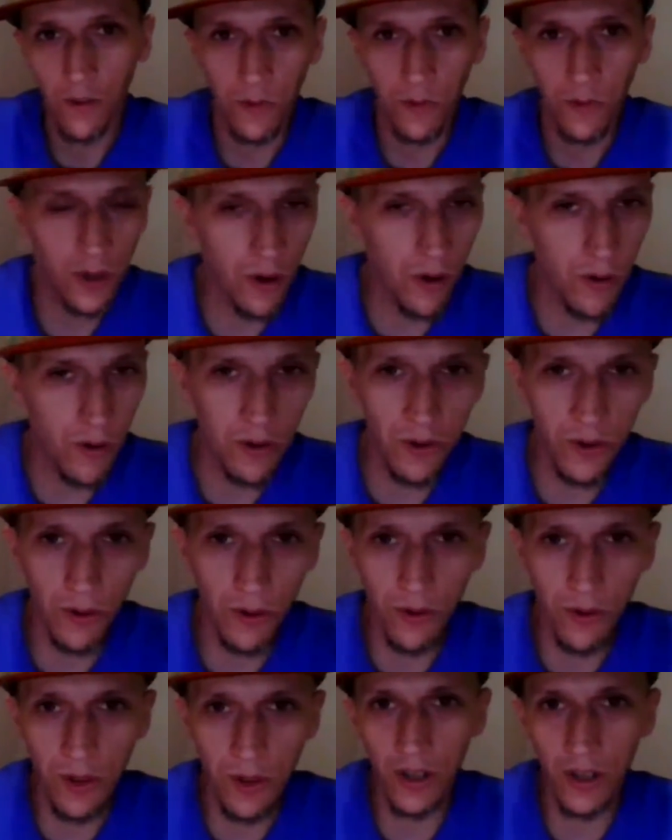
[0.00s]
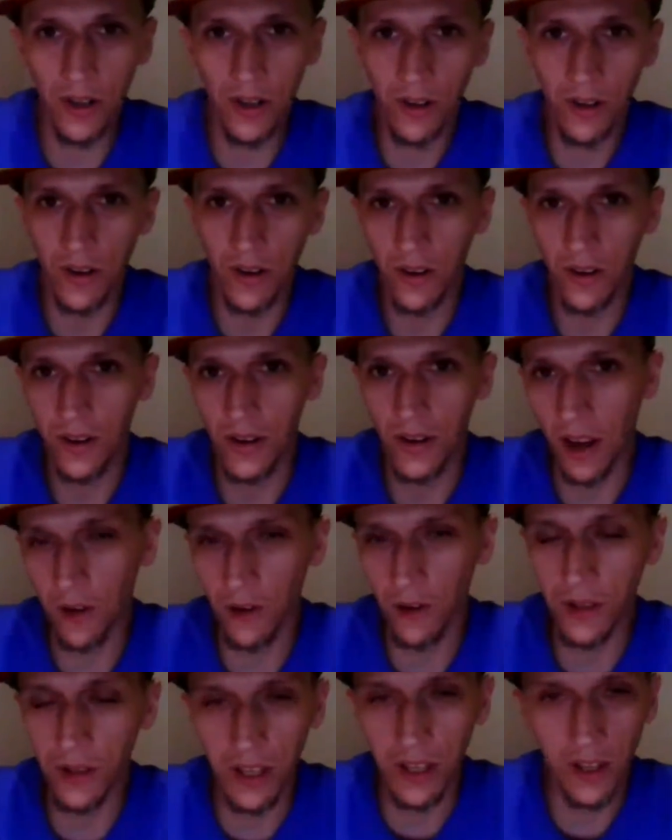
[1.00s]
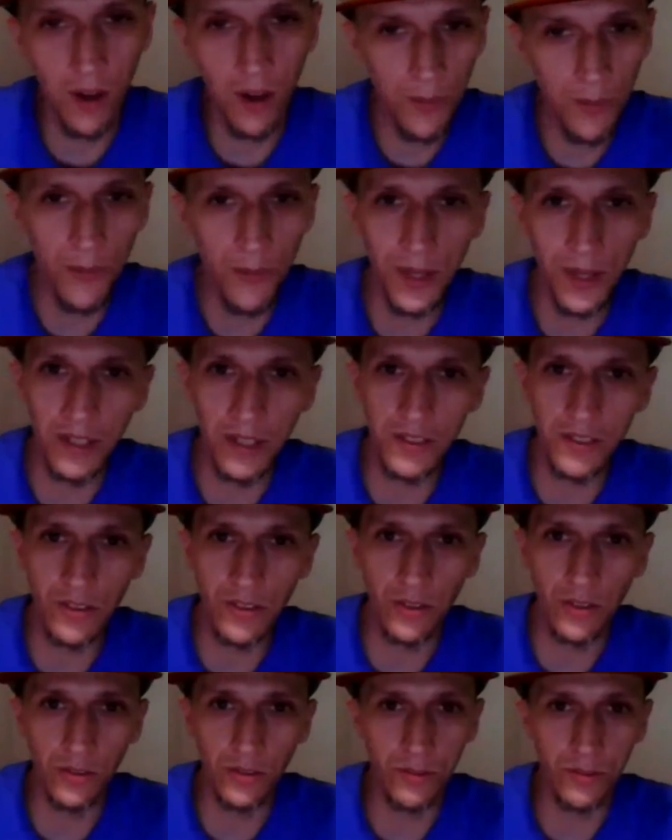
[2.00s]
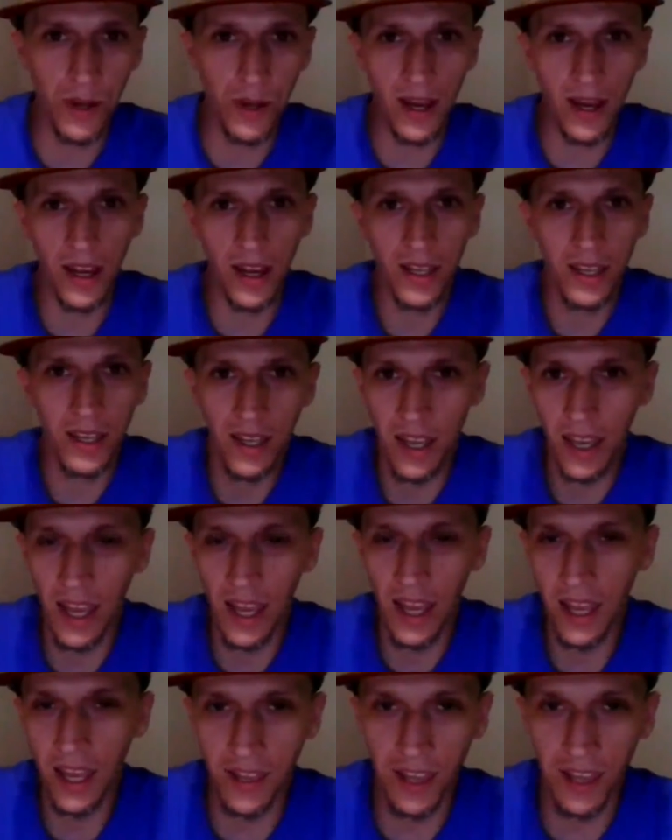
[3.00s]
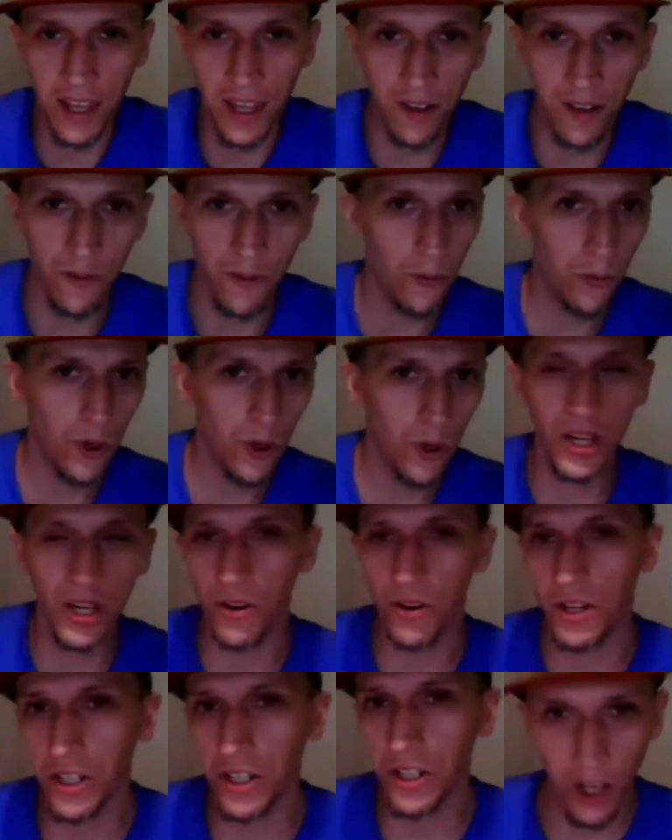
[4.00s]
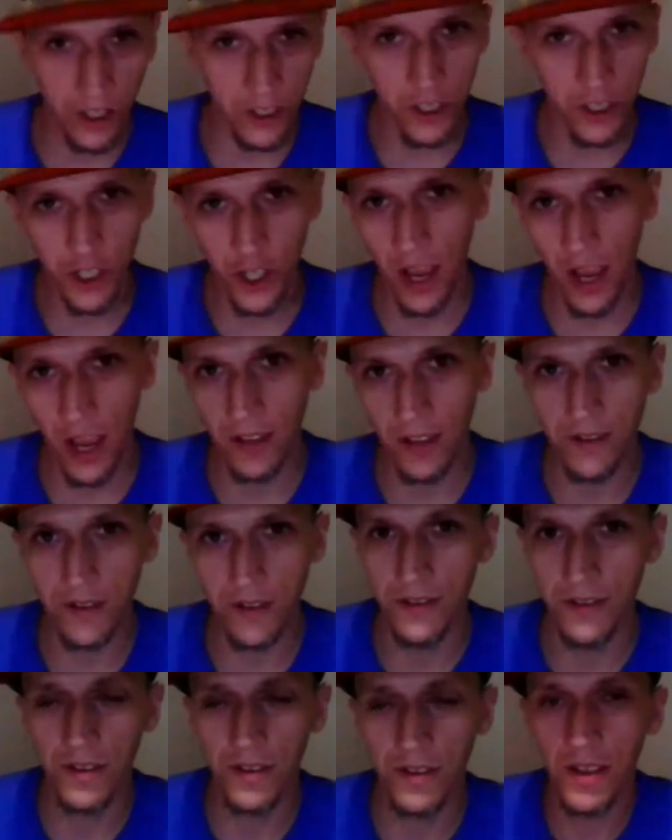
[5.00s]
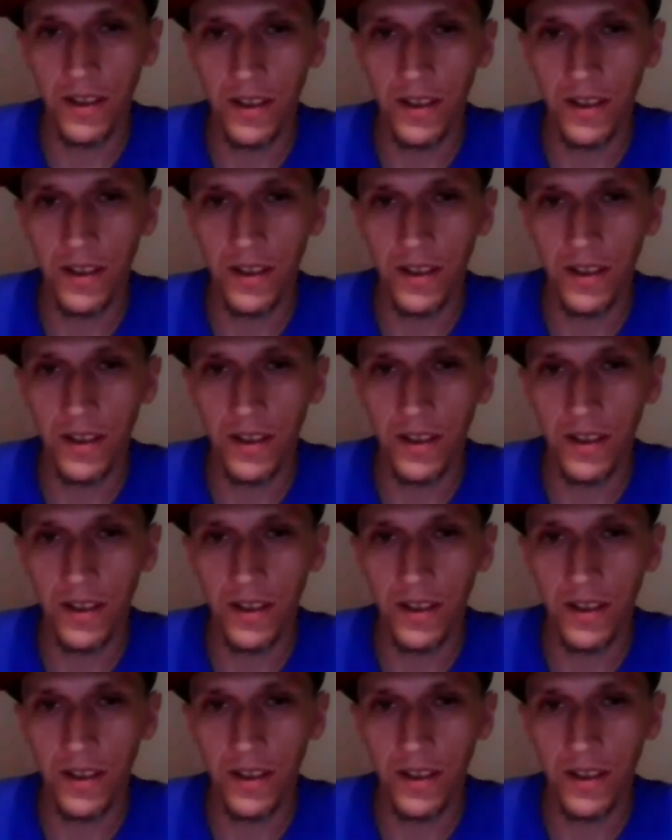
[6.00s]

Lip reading: We're going through there. Not only a couple minutes goes by, and then we're hearing gunshots.